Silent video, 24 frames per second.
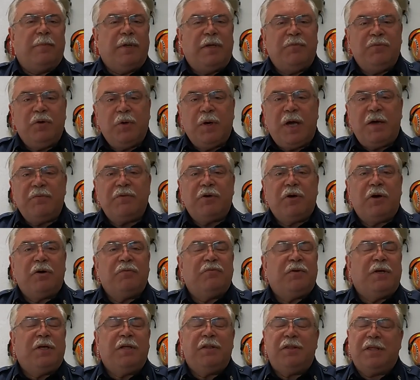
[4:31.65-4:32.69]
If you have an
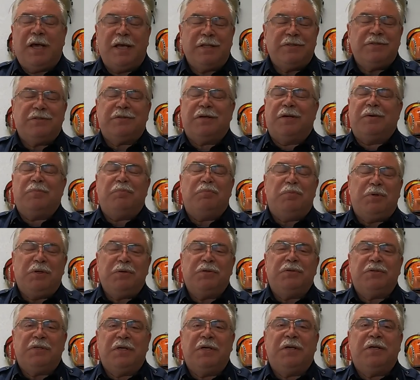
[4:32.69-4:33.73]
RV, that's a
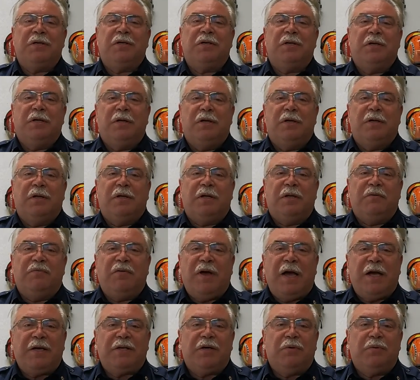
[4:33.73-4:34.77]
built-in
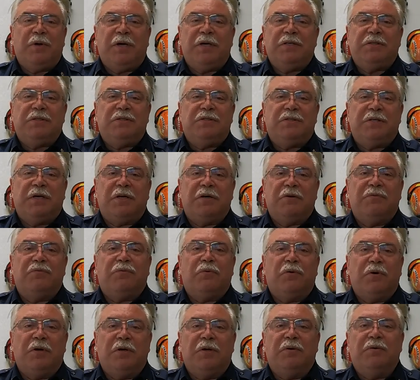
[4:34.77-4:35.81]
evacuation center
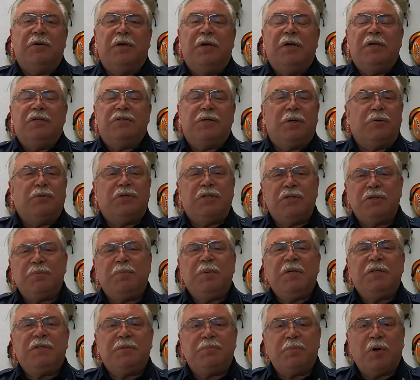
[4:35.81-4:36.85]
for you. So just
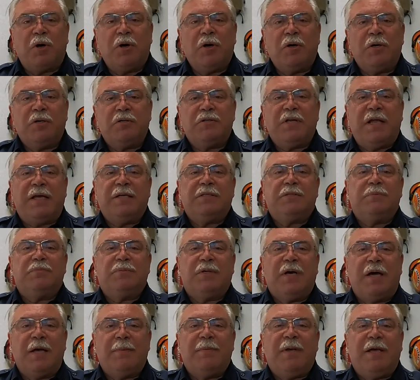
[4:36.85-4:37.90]
be smart, take some
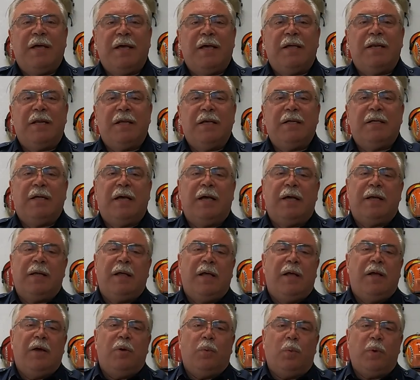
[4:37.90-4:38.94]
time ahead.
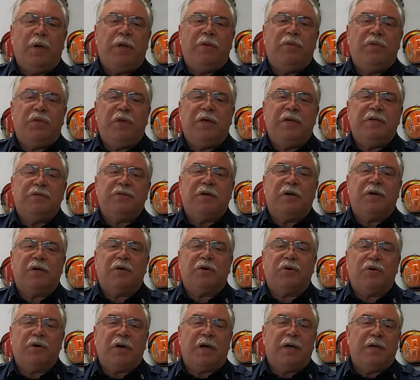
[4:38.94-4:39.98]
When things
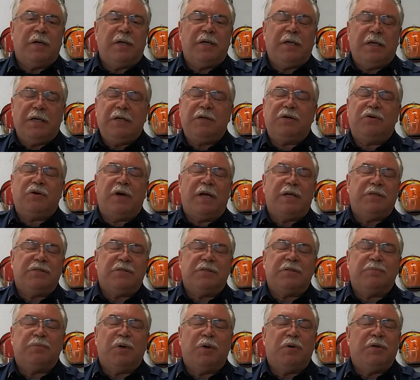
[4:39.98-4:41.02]
are in
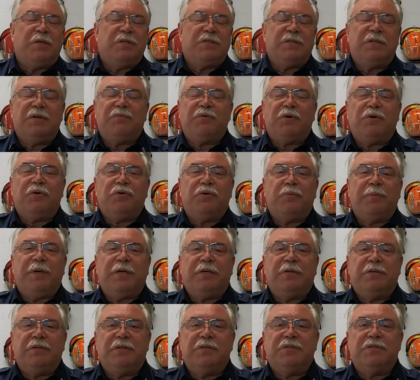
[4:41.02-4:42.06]
crisis mode, it's difficult to
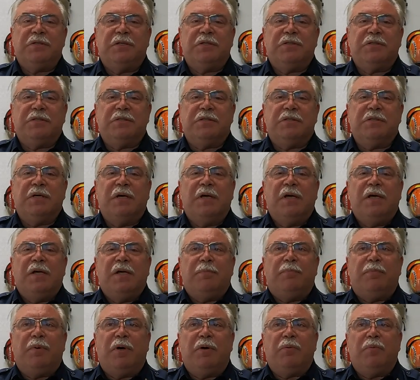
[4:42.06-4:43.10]
make good decisions.
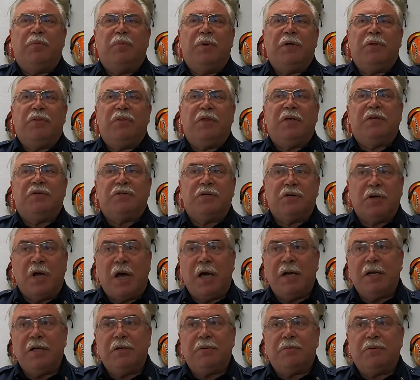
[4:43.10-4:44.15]
But when things are
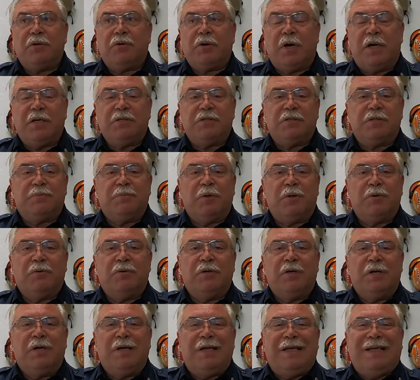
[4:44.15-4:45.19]
not in crisis
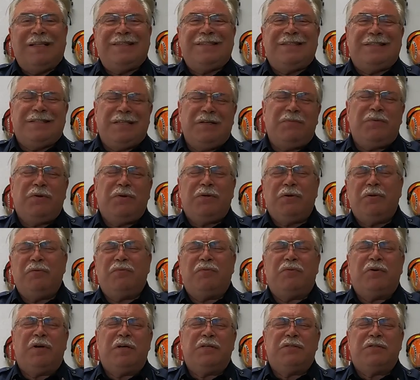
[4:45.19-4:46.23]
mode, it's difficult
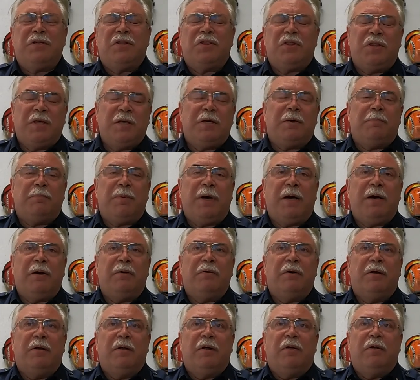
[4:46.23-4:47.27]
for us to think
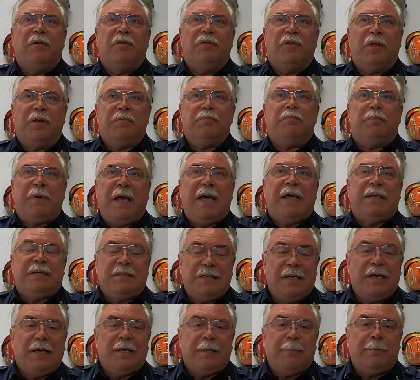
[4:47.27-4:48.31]
about the bad
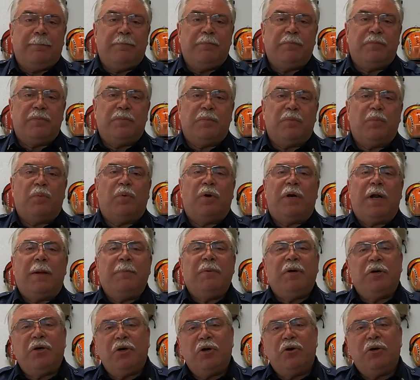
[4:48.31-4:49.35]
time. What
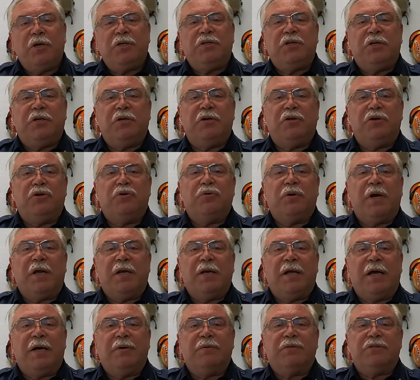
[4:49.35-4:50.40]
I'm encouraging you to do
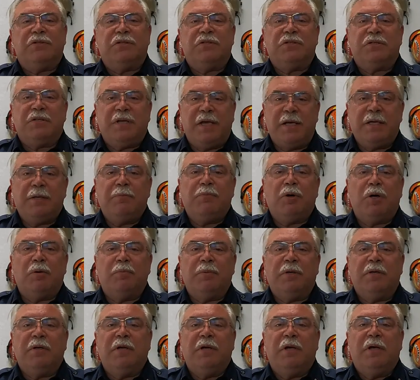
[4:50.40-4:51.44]
right now is just take a
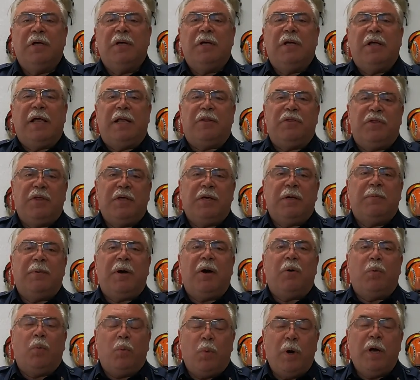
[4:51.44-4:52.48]
moment and think
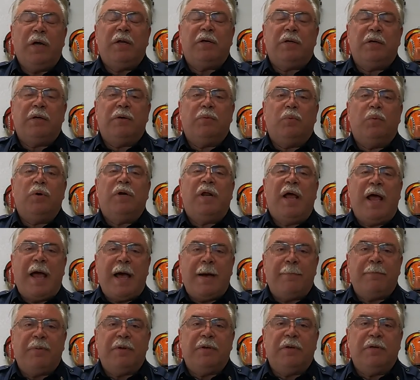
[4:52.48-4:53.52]
about what would
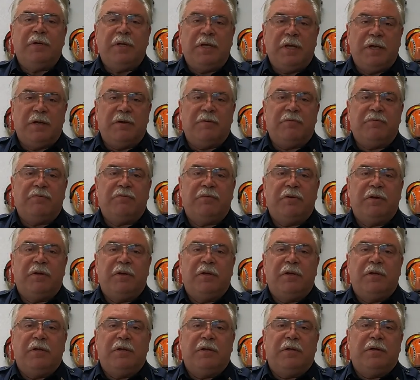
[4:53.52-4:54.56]
happen if
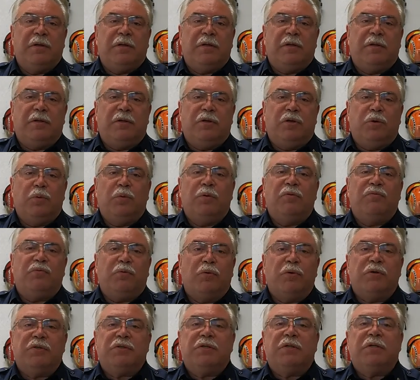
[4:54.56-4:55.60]
you were
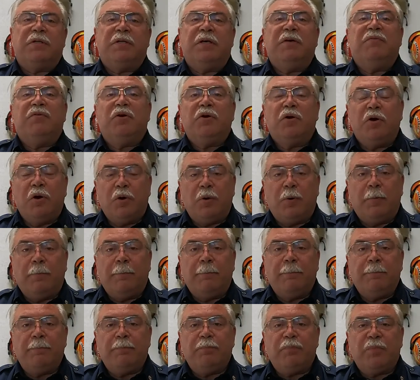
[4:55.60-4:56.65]
forced to leave your
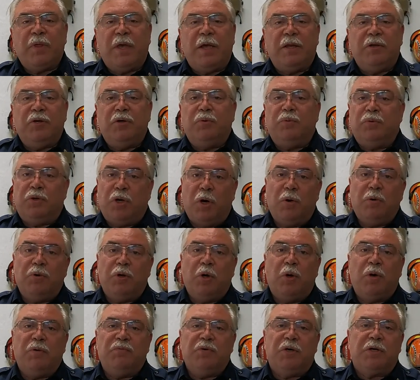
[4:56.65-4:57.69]
home and you don't
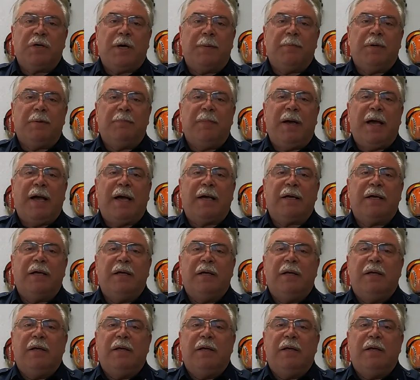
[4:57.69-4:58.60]
know if you're coming back.